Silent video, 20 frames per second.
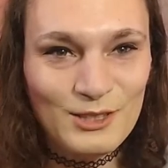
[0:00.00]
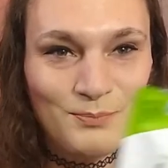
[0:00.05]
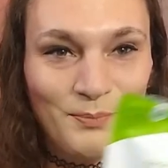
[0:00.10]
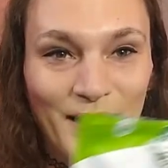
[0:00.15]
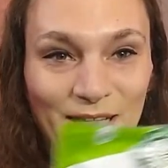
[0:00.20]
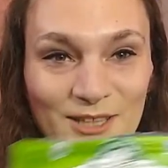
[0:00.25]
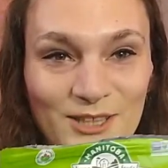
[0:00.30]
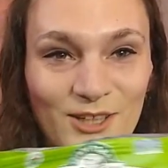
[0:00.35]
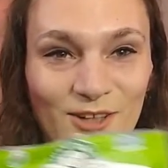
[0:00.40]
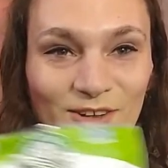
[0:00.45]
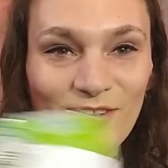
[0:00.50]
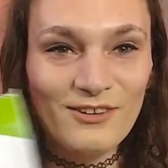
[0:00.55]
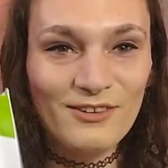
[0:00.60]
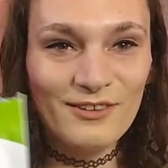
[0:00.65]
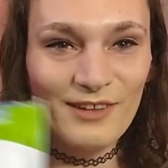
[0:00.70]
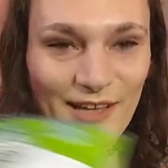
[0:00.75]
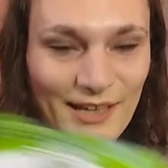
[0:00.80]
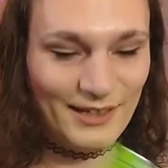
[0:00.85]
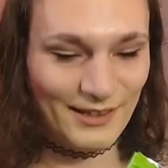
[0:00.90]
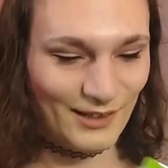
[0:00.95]
special,
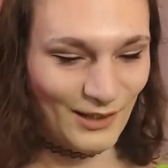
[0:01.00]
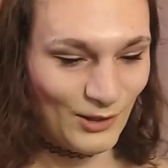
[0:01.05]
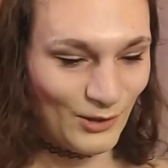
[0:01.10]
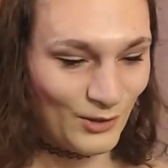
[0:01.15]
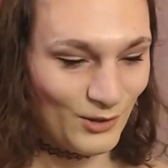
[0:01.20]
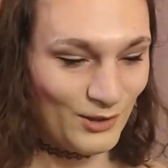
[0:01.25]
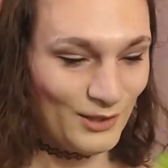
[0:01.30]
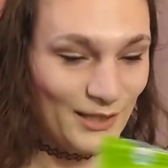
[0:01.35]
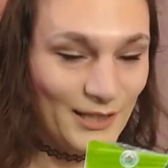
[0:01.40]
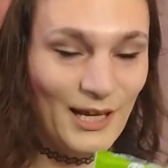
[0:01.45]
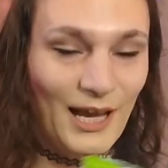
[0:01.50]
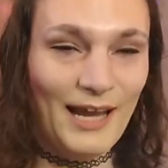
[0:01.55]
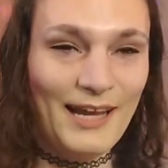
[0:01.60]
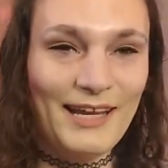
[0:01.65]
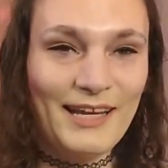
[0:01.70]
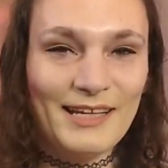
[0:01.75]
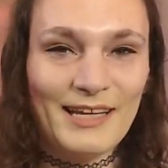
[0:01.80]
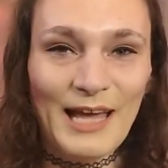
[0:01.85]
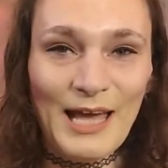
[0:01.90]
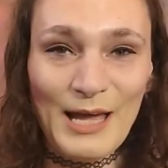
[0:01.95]
like literally I
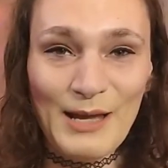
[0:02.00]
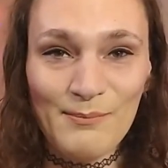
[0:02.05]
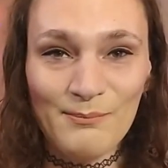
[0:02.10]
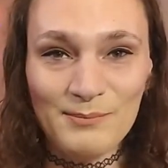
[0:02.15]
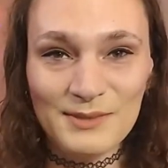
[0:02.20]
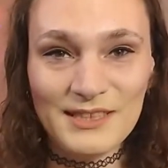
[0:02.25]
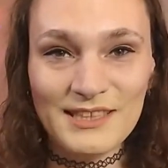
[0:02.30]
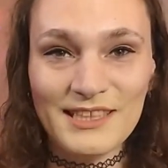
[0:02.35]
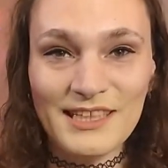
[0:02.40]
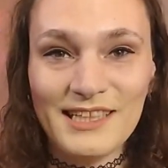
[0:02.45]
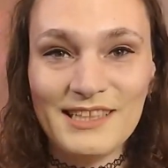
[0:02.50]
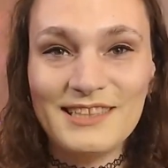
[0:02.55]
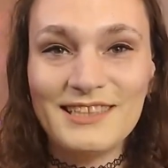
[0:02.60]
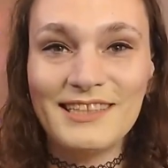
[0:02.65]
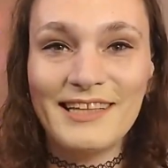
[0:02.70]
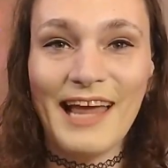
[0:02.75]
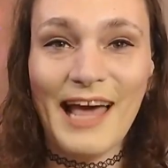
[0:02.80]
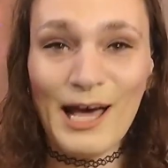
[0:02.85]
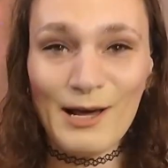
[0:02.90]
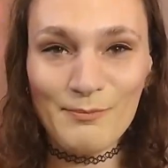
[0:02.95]
ate hemp seeds
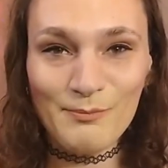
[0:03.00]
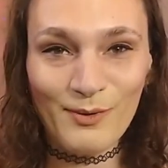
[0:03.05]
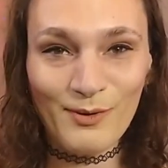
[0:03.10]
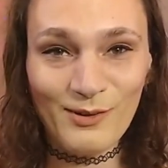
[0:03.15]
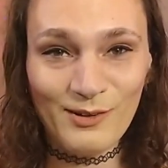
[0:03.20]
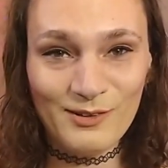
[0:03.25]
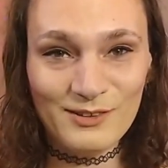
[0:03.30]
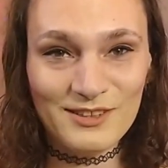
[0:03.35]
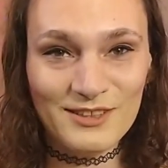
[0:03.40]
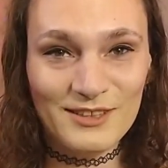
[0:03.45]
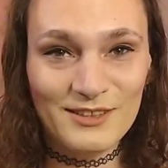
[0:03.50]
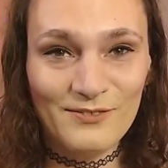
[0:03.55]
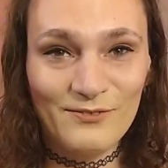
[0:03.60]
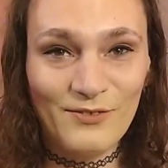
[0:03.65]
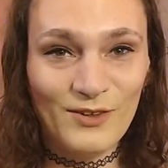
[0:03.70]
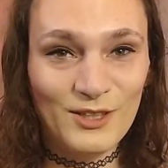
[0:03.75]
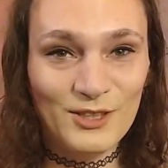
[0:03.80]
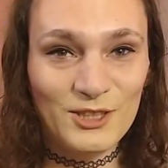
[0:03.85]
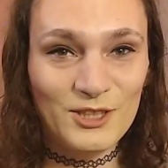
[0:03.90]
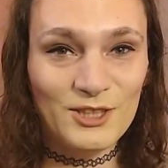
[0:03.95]
and apples
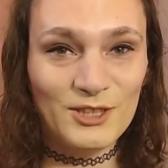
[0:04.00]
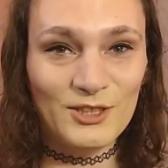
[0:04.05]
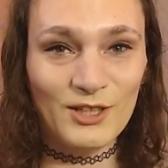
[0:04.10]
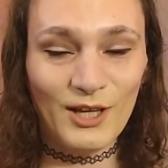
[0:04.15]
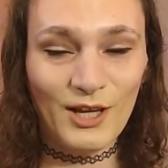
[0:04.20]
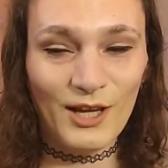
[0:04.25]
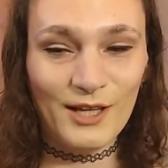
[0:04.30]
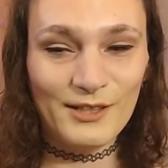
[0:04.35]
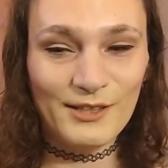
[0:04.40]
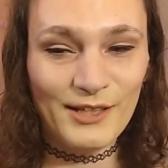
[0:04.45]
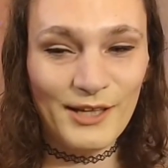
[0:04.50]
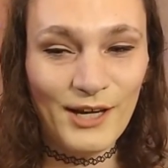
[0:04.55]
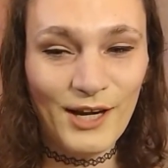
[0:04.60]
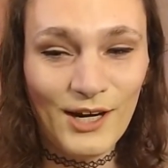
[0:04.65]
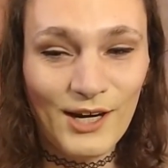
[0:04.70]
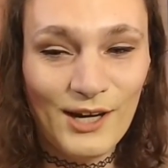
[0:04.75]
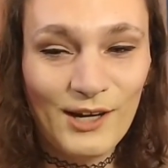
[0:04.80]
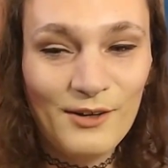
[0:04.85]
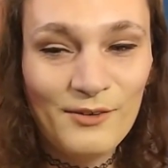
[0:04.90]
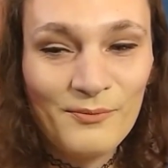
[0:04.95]
for just a
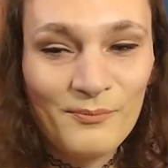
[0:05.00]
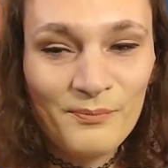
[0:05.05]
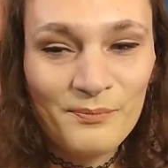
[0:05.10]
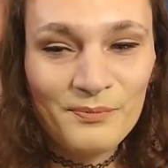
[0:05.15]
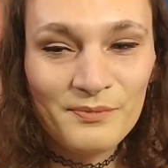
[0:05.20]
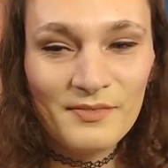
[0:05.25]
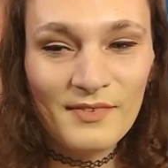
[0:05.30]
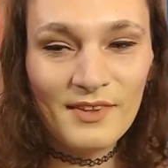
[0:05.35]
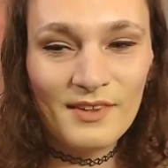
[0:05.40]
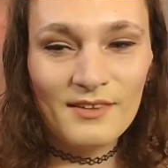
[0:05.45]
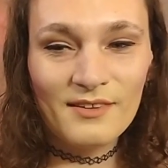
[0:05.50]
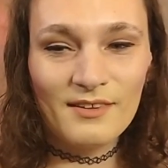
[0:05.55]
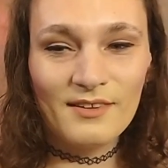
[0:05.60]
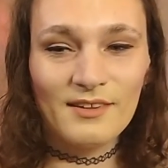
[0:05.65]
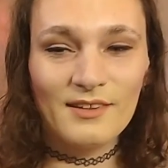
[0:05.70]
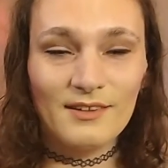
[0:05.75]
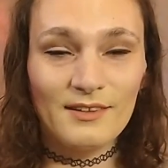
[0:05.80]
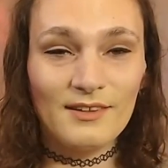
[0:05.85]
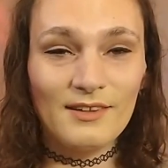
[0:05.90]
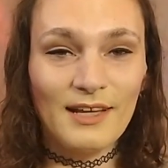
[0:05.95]
year.
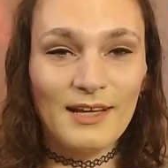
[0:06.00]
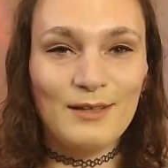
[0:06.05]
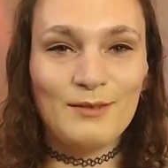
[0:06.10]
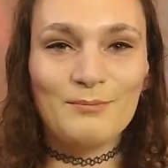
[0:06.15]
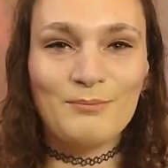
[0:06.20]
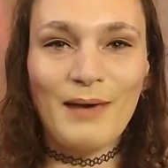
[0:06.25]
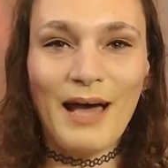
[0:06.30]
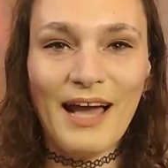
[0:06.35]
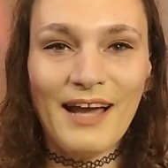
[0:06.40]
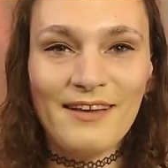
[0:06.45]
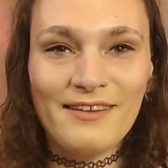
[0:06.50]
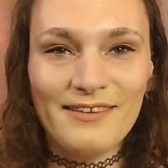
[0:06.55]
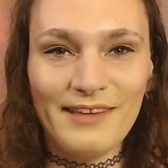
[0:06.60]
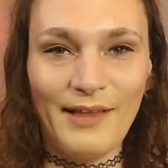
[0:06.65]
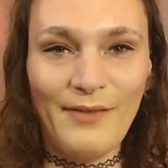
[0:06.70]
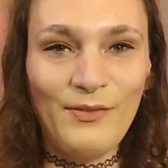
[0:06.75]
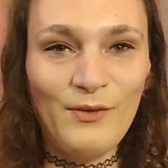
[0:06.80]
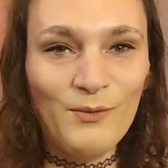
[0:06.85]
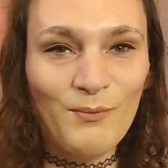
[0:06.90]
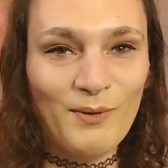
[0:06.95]
And like back
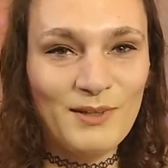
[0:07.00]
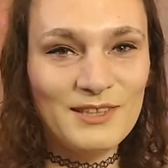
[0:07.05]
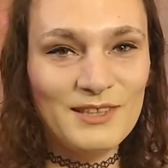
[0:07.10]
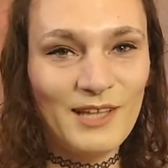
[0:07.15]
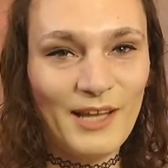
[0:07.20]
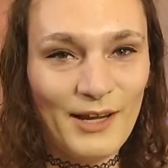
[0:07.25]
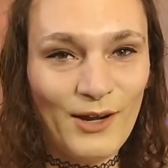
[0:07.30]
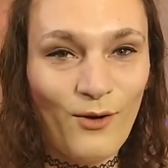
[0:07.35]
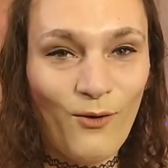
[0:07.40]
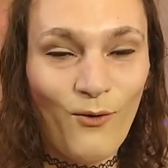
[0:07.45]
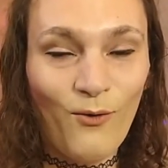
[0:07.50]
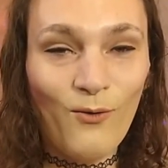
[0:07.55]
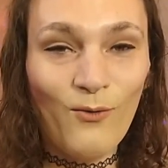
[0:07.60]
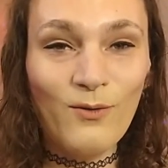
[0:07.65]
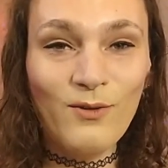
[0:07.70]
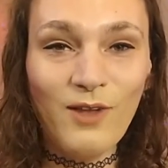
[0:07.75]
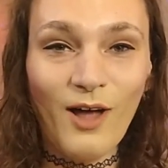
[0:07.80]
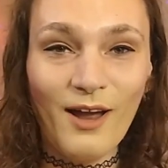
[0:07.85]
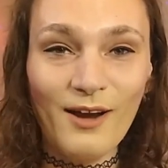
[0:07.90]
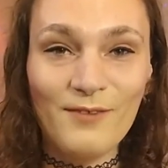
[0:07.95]
then there wasn't like a
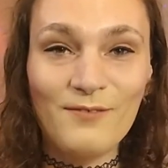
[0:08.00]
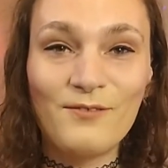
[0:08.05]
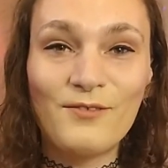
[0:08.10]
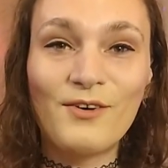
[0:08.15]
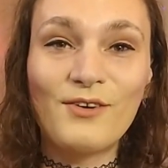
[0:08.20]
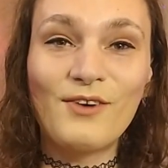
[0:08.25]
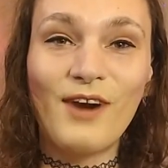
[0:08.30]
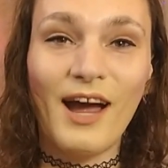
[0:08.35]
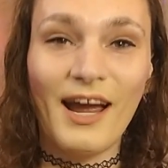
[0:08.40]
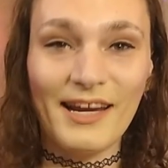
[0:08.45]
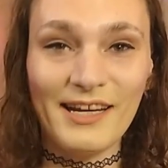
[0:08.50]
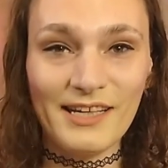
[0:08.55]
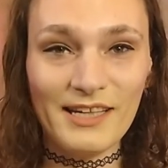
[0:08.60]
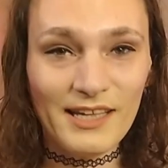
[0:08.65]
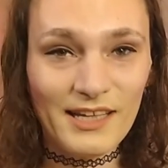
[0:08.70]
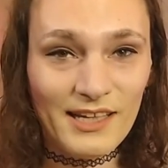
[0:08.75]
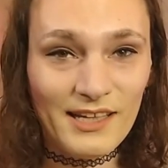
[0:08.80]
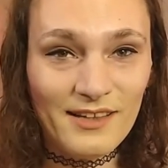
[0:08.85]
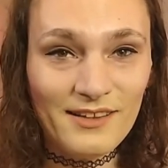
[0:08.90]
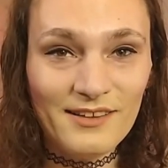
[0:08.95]
whole lot of
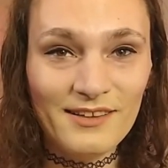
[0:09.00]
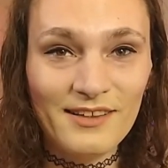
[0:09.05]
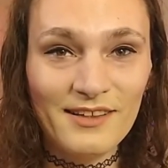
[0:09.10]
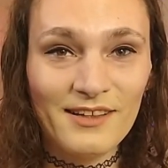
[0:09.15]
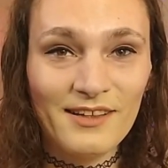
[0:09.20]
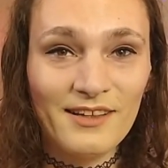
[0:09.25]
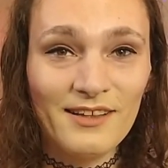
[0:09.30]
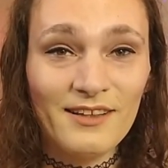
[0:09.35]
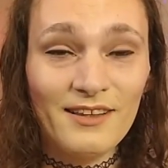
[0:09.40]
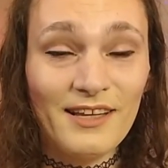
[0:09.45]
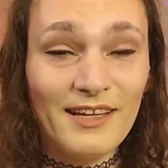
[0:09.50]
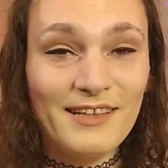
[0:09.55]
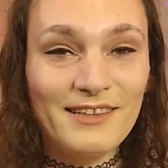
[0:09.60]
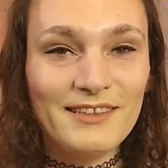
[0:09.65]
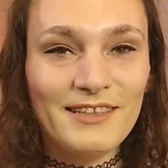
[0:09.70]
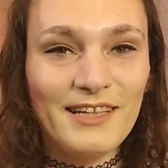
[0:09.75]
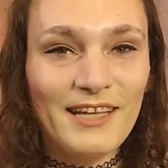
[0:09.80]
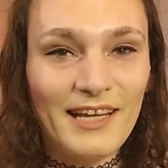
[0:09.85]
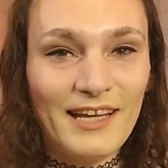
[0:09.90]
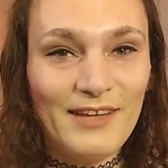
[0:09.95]
variety.
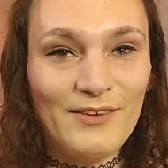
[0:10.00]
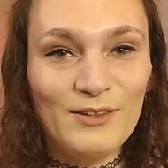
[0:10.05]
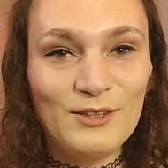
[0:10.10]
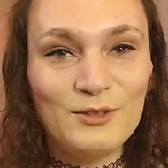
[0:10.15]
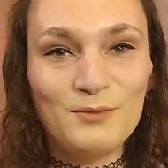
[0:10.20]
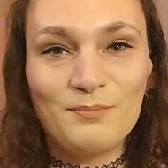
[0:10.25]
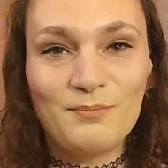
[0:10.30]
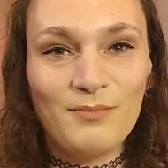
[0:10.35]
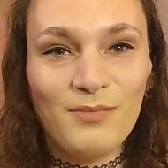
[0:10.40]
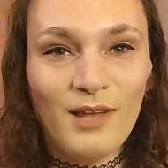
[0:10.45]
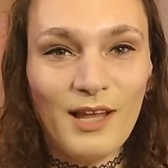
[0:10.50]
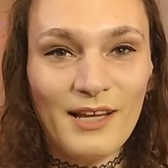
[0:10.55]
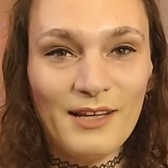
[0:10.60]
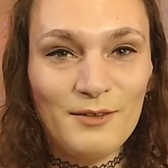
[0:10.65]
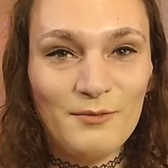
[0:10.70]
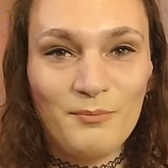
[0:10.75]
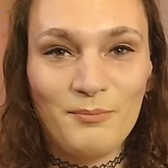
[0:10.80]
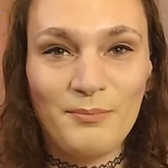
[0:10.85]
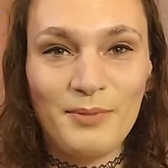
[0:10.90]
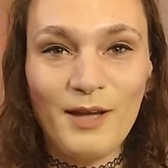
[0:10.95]
Like today there's
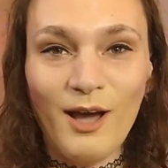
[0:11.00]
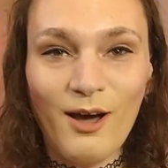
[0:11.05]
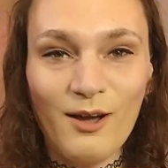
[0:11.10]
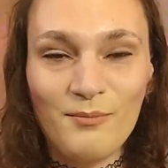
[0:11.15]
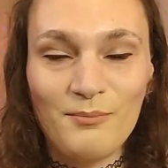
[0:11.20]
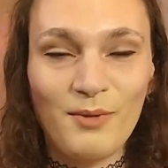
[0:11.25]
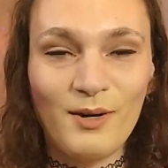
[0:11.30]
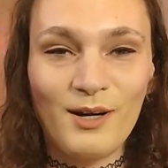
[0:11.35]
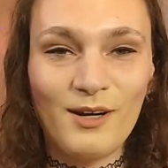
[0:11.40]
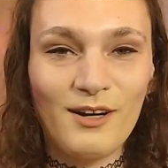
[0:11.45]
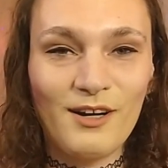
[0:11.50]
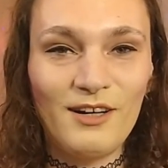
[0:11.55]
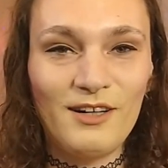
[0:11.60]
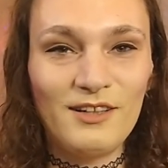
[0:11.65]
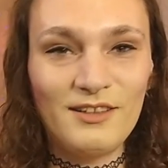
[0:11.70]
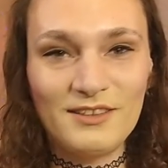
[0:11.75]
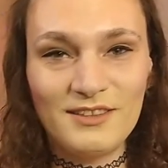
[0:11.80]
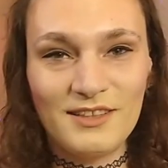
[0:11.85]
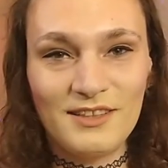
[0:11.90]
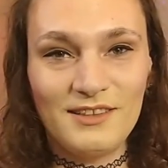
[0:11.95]
like Beyond
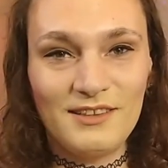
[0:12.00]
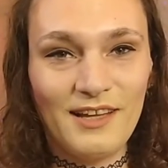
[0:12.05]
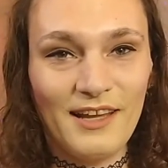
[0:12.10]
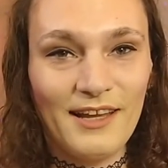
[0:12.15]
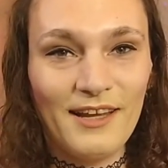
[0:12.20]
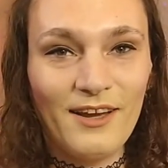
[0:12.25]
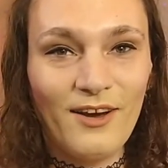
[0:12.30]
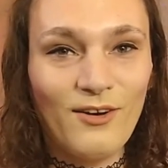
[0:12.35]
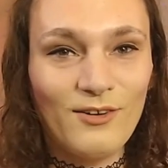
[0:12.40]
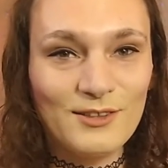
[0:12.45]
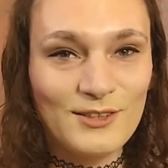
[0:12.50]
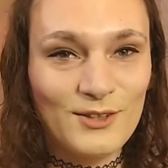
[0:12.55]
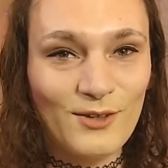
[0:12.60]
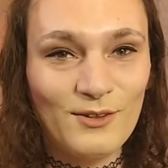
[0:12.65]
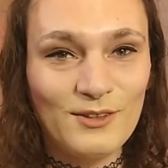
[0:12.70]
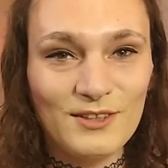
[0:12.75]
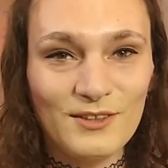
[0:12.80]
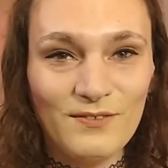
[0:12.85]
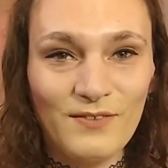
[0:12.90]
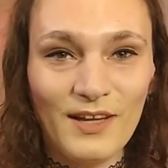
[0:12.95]
Burgers and like all
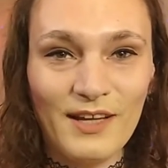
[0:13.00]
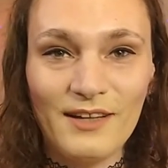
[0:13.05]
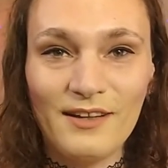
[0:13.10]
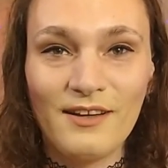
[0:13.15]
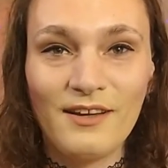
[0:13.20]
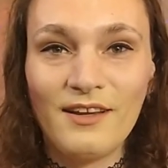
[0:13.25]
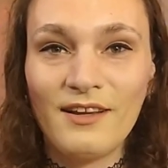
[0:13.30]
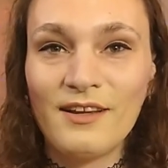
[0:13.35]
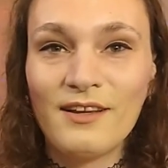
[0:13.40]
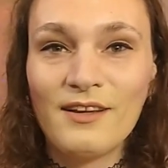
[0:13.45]
sorts of like